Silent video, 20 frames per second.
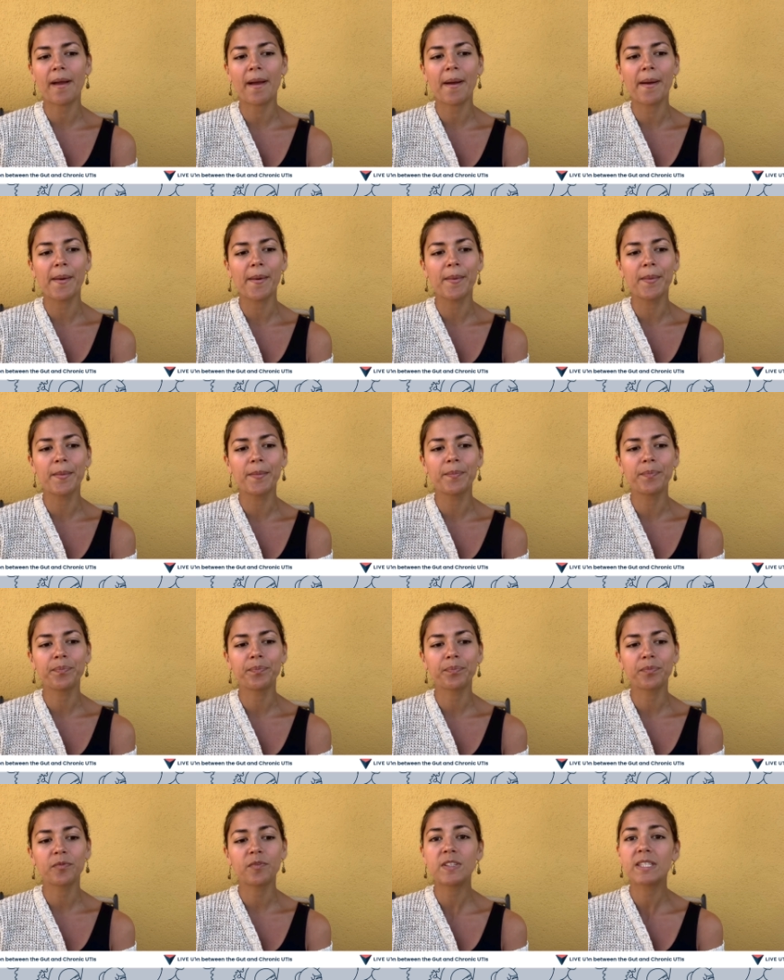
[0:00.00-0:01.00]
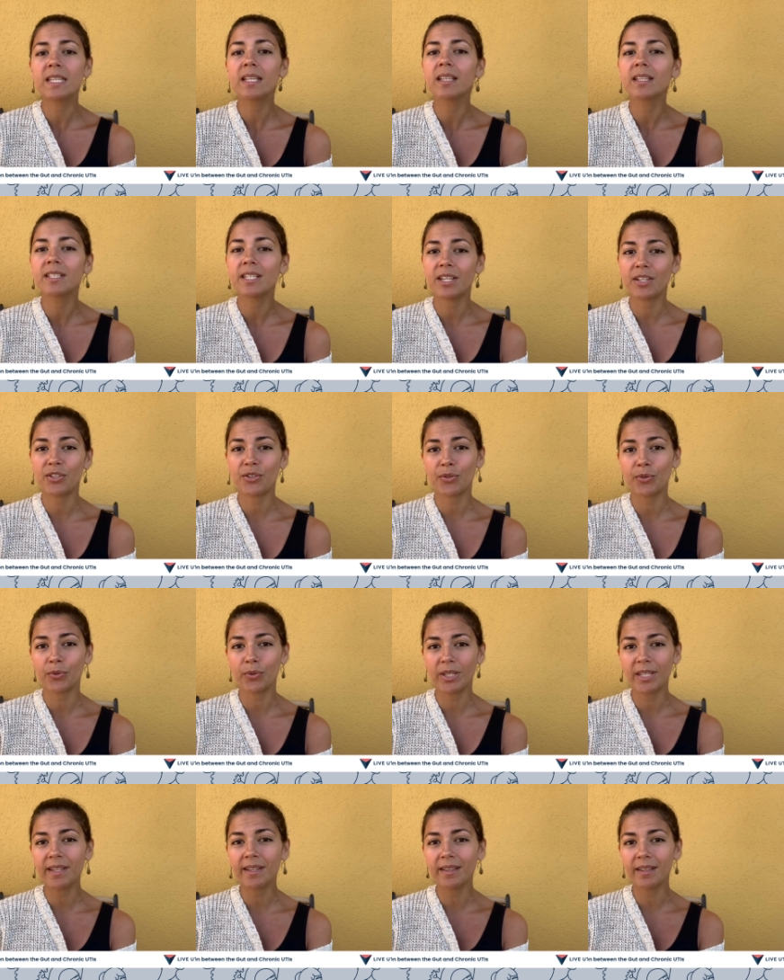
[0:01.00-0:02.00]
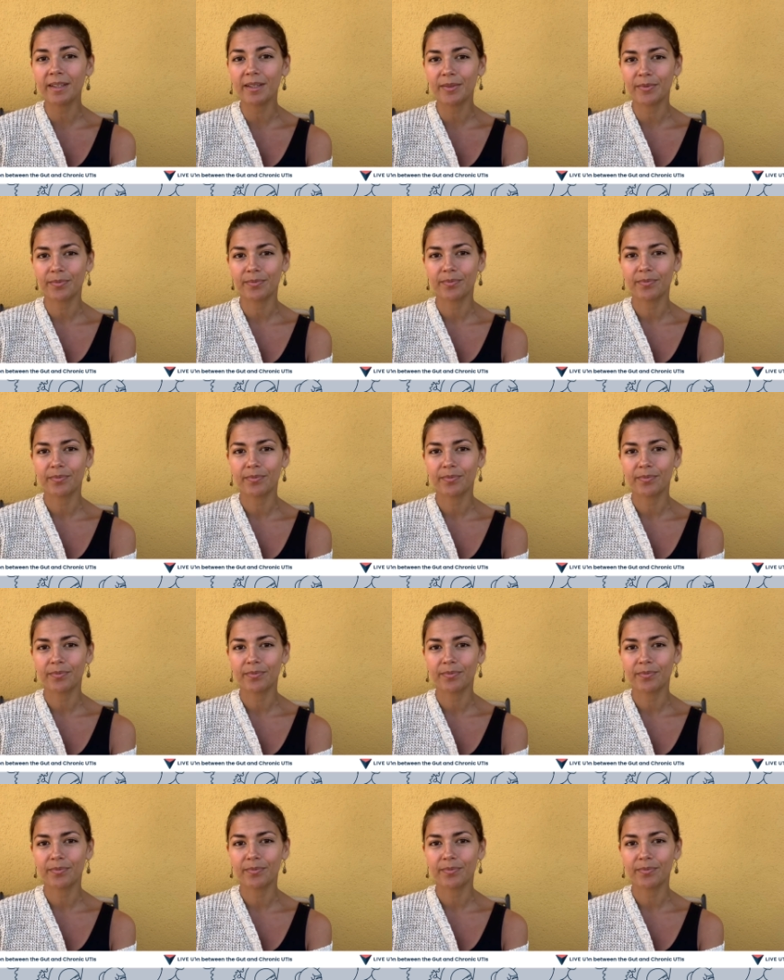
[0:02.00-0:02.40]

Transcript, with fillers: um, facilitate true healing.